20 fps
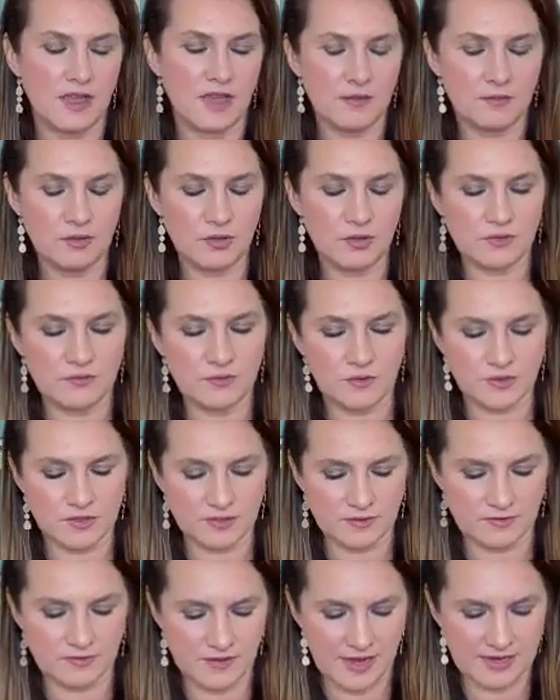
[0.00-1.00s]
that beautiful
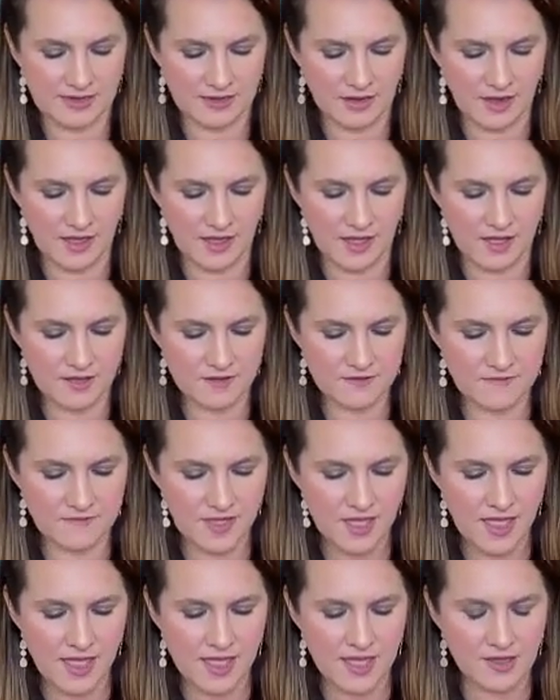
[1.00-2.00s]
divine love,